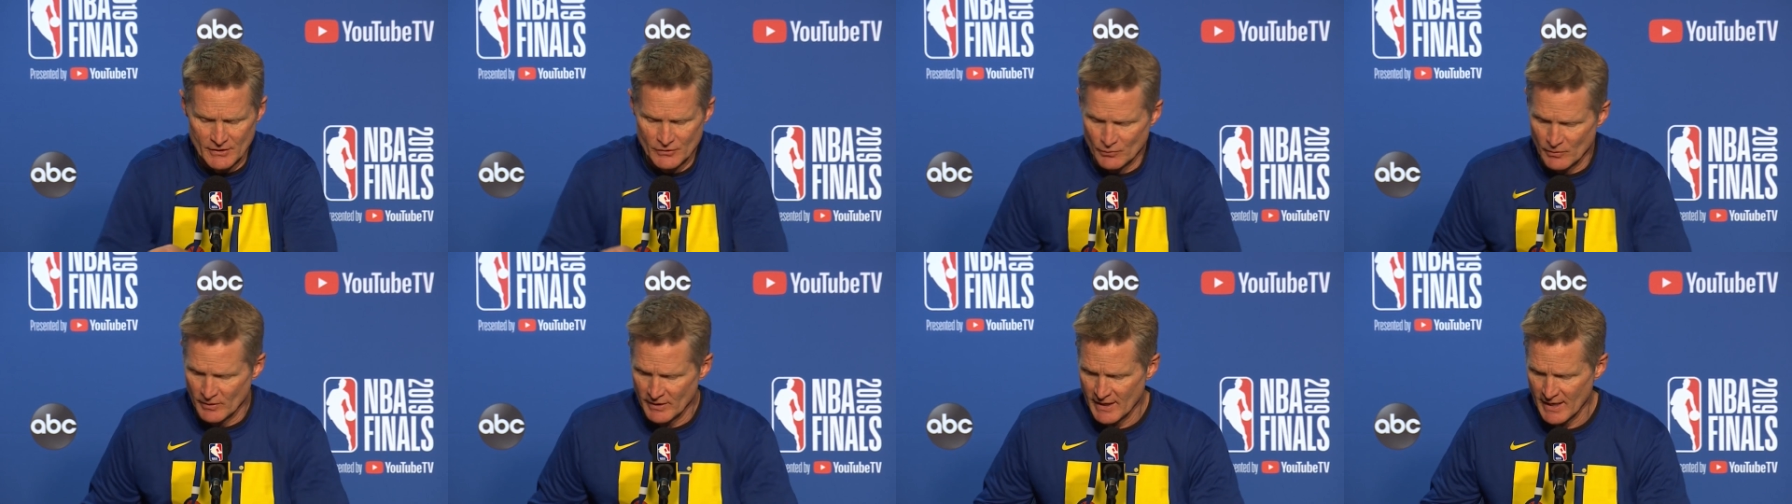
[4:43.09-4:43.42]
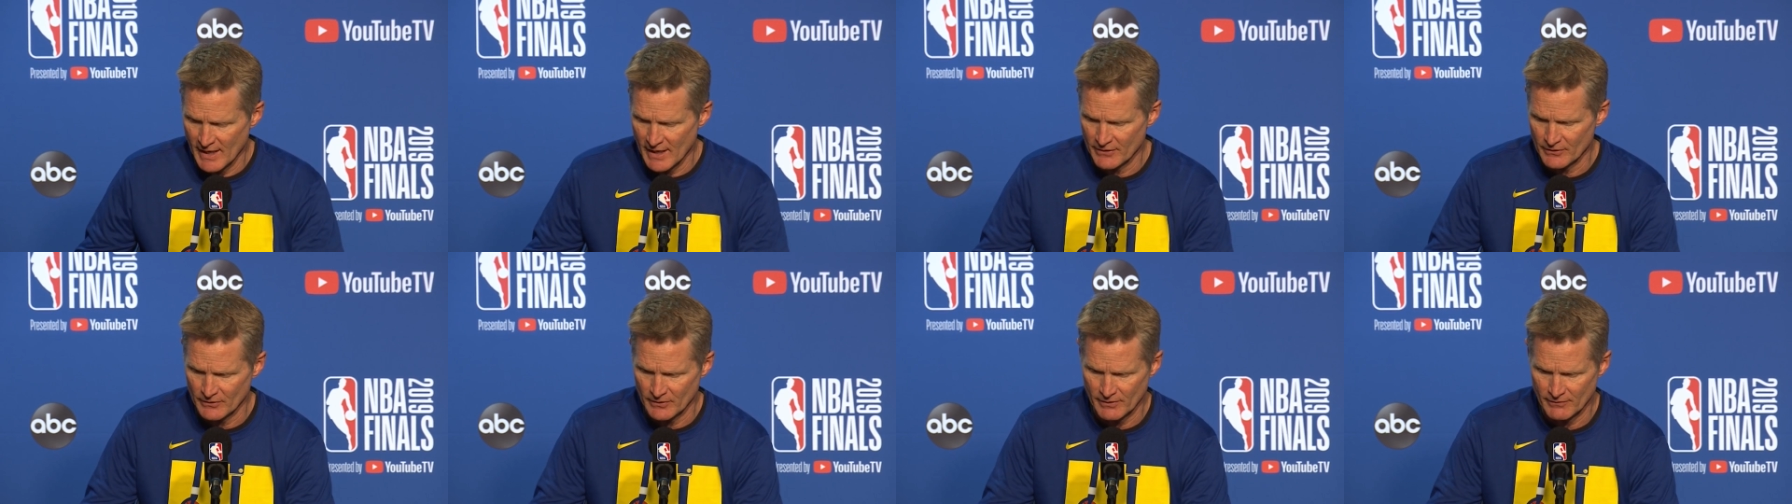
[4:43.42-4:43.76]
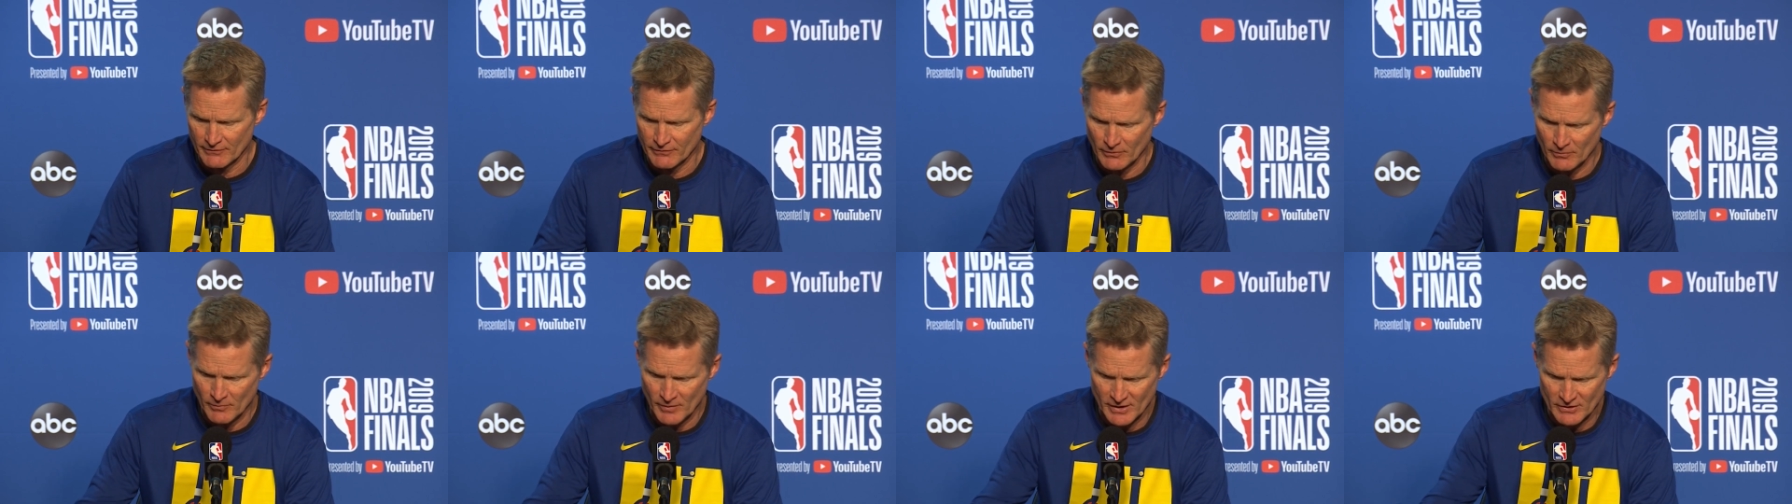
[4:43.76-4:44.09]
as we gather
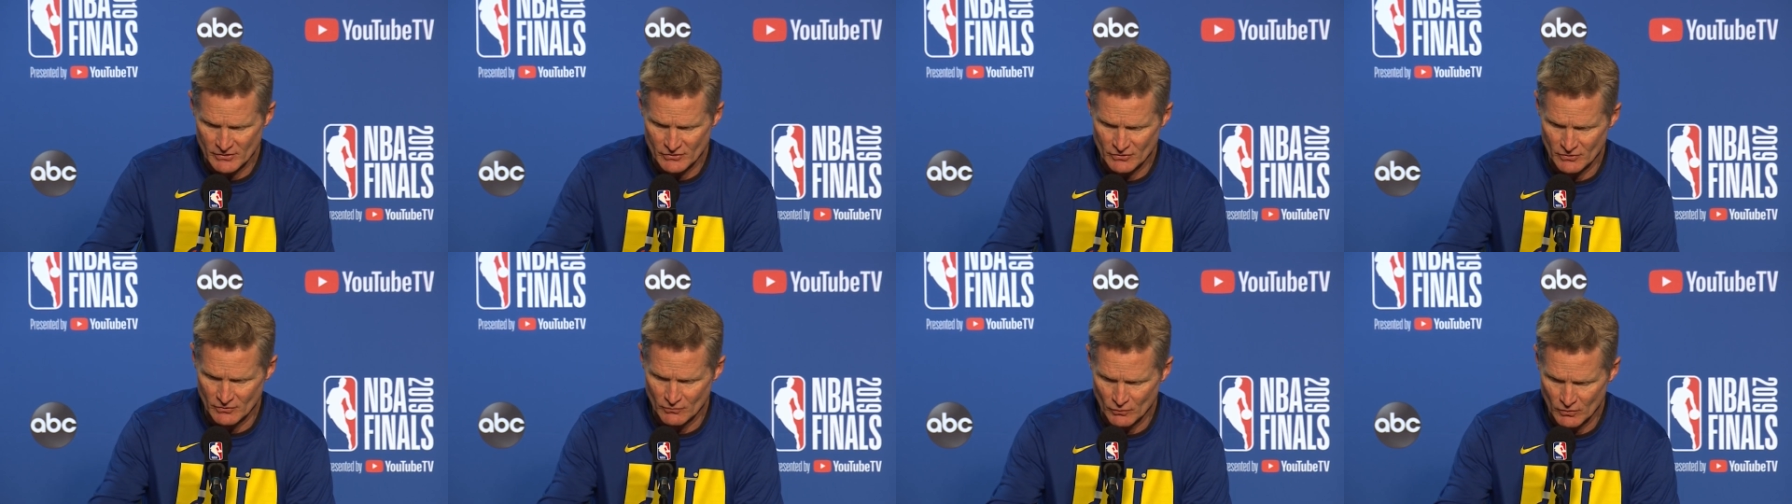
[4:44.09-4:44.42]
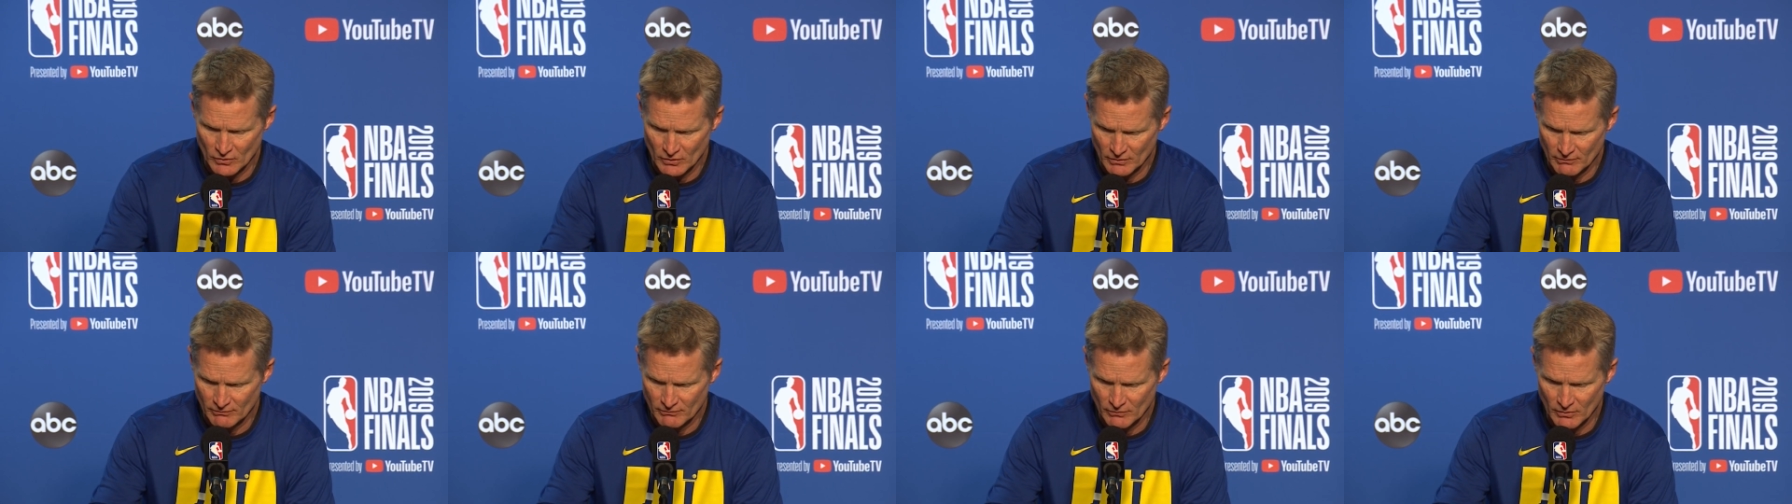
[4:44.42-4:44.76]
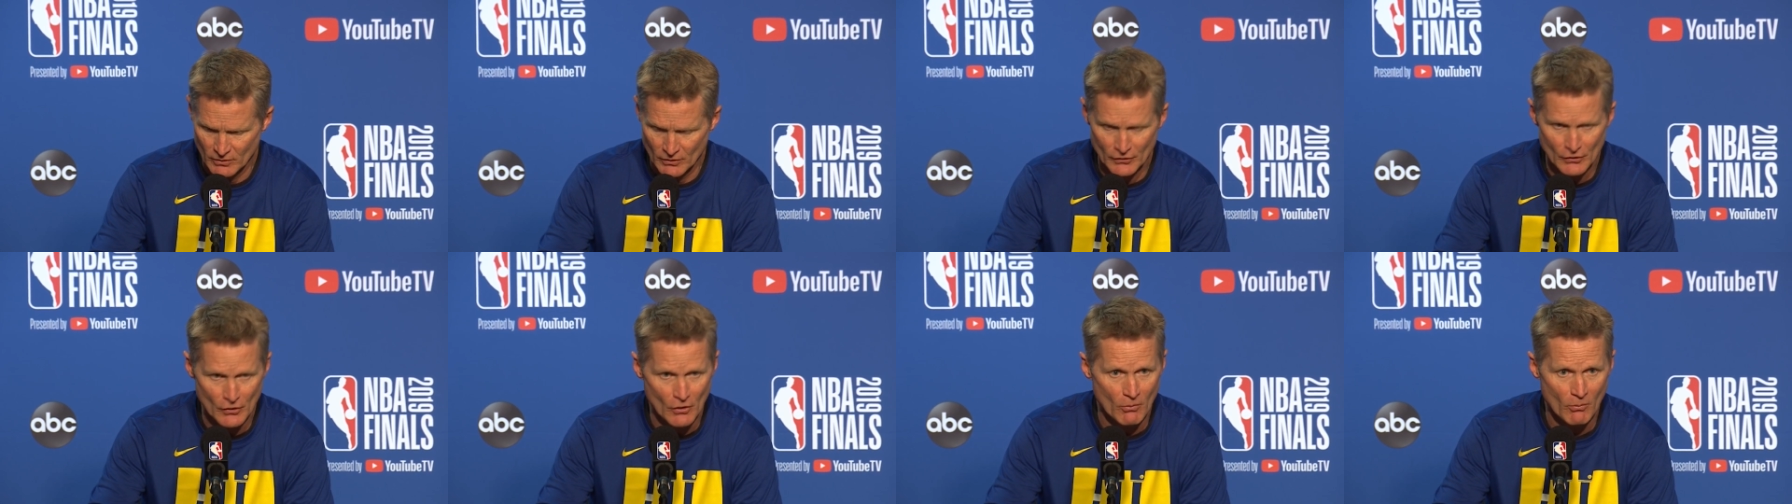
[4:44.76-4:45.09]
information, we'll,
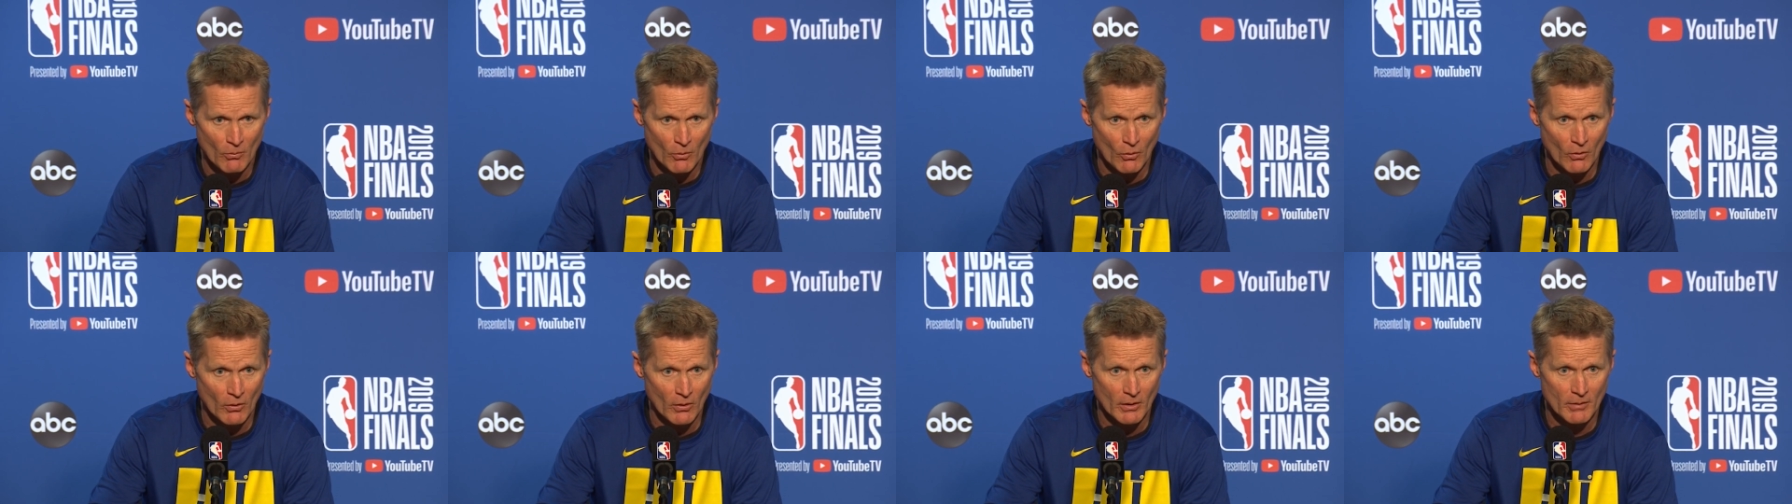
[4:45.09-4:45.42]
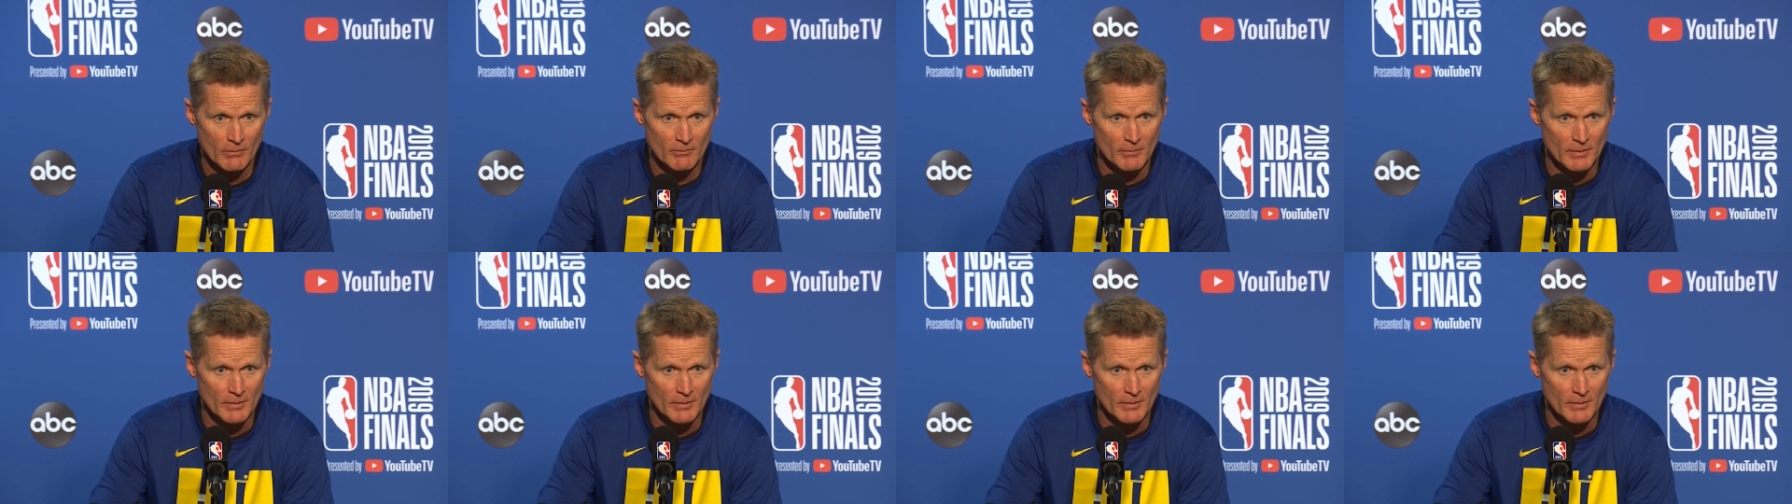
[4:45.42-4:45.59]
we'll know more.